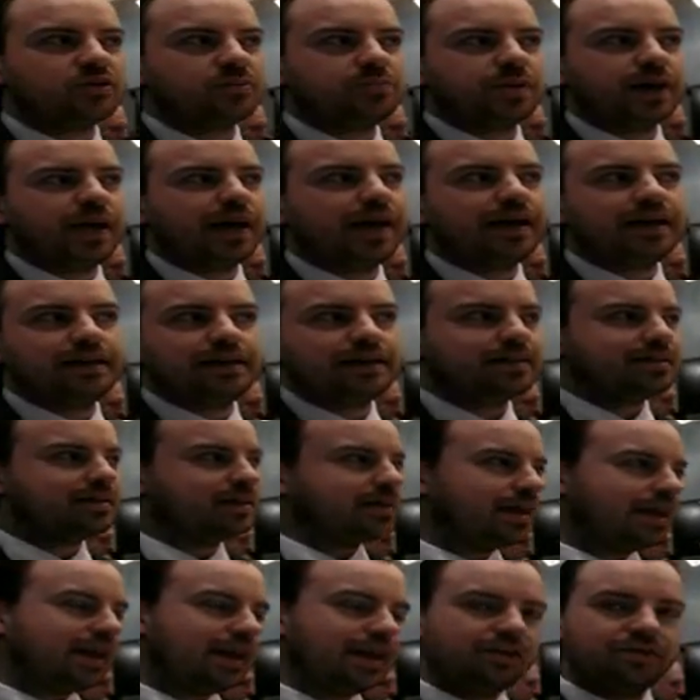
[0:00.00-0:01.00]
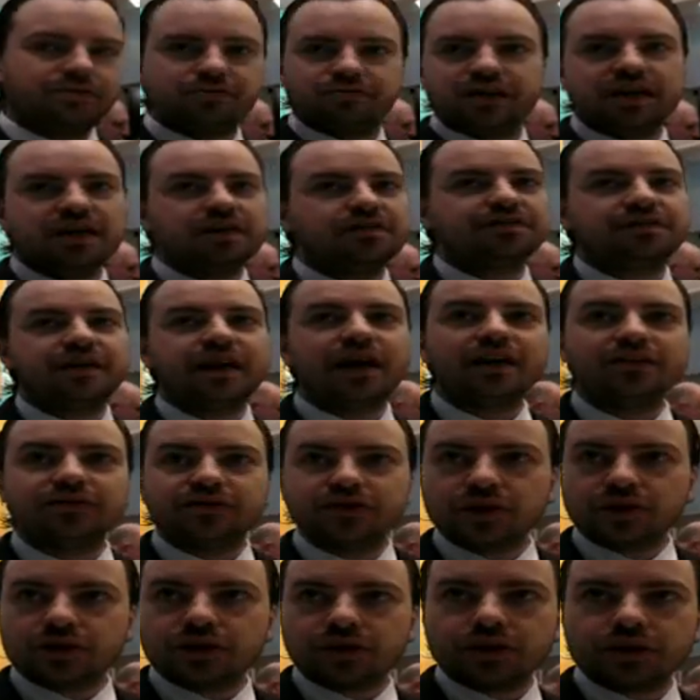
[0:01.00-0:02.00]
to pay, let's say, 3-5
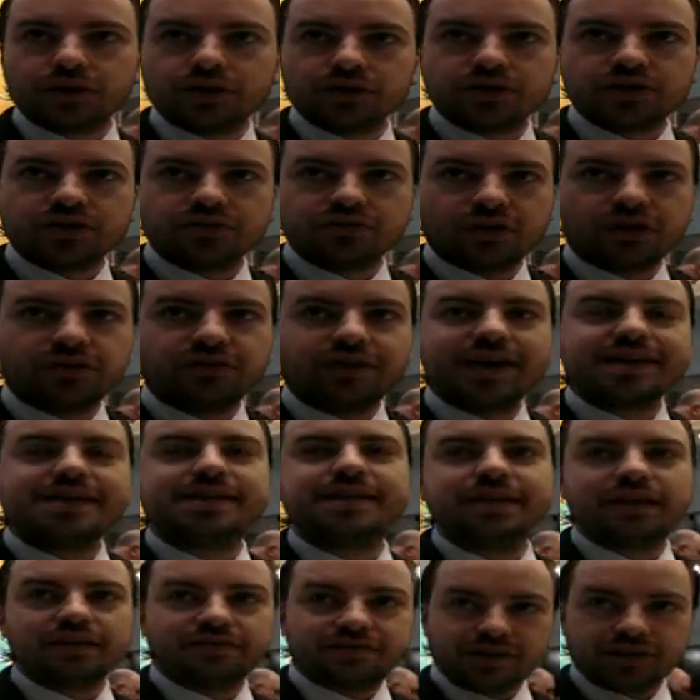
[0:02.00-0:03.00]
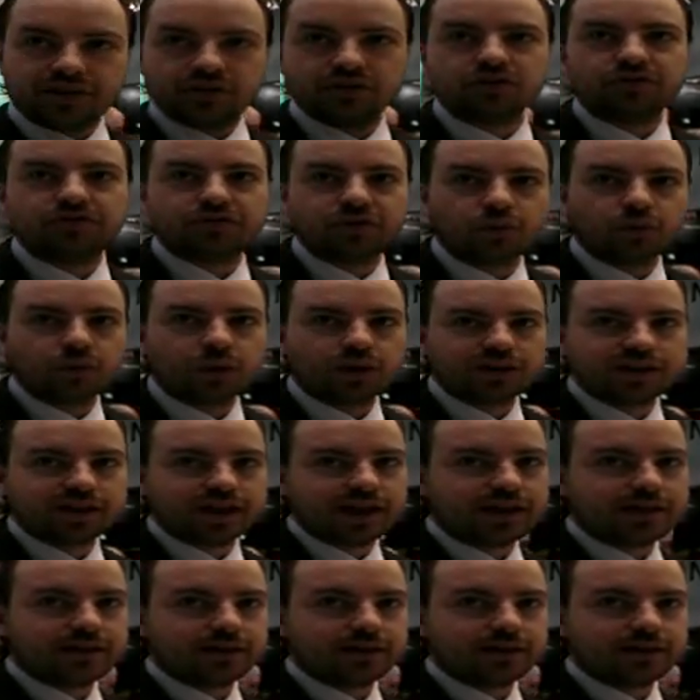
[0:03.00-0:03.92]
euros for renting a video for 1 day.